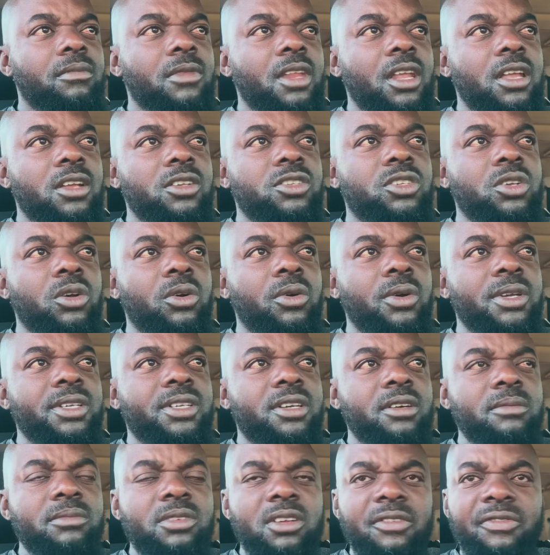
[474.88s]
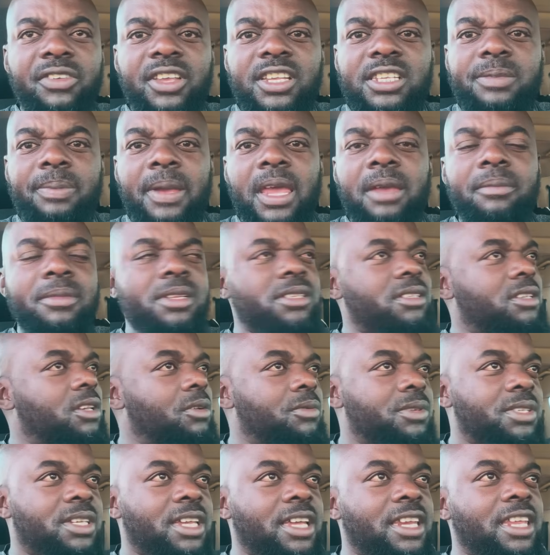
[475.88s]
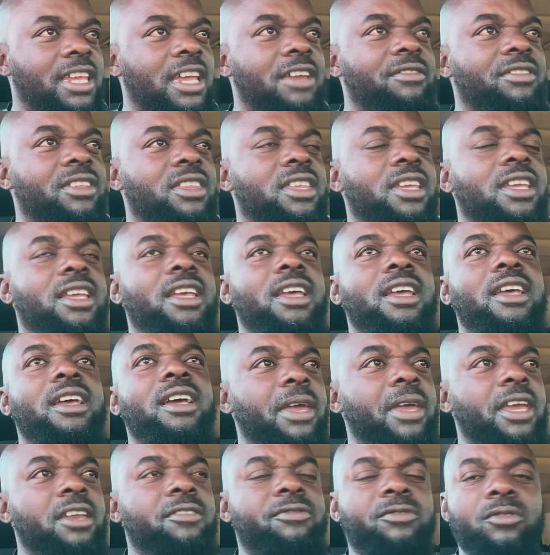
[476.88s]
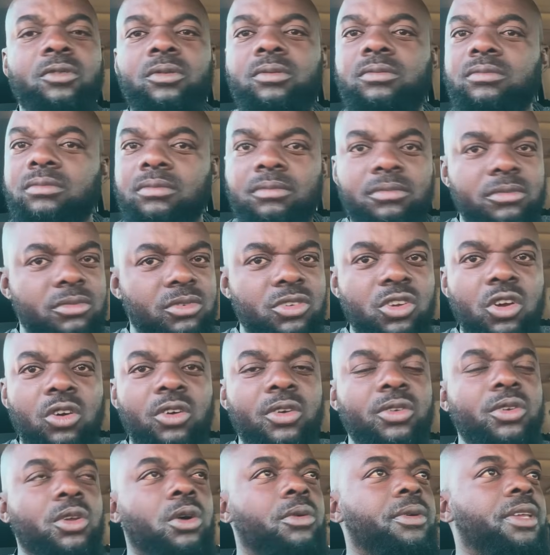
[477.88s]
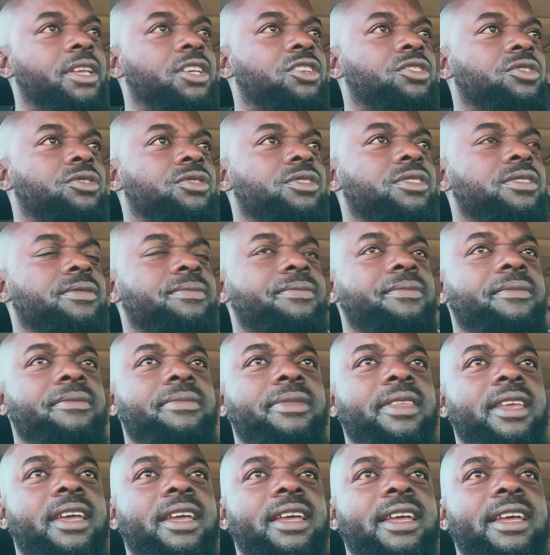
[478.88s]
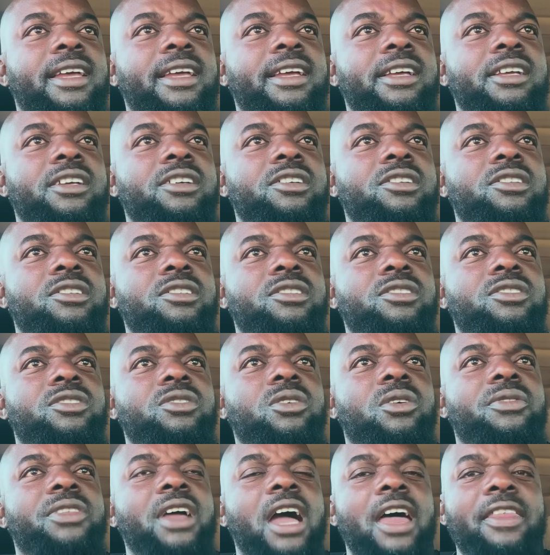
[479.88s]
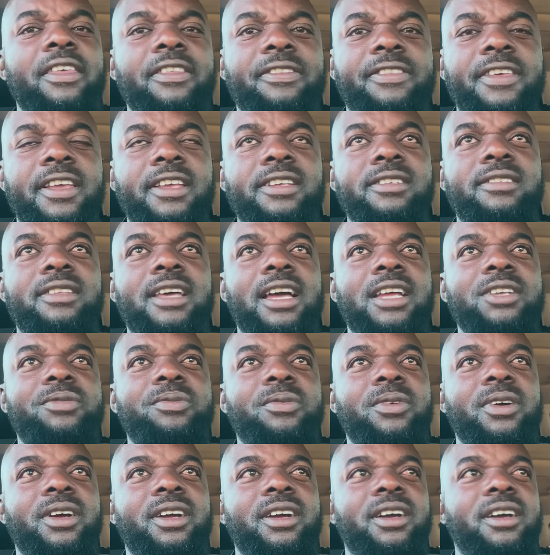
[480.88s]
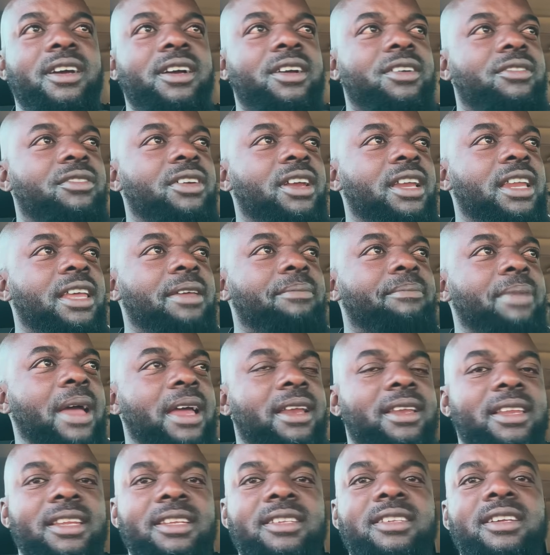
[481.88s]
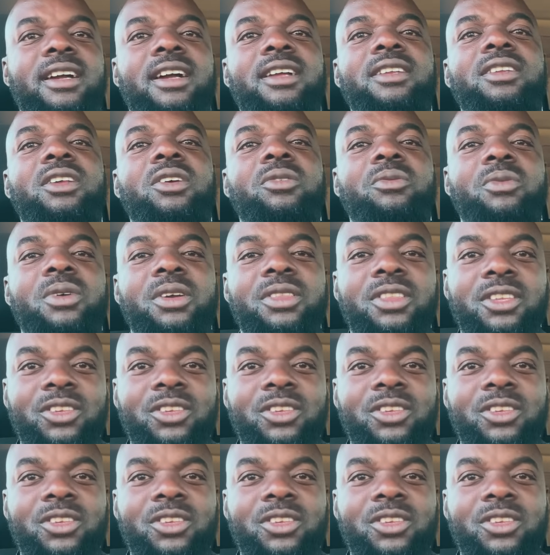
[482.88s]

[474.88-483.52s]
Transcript: So in terms of his payments, he was getting everything paid for. No issues. So the other things that were really badly done were the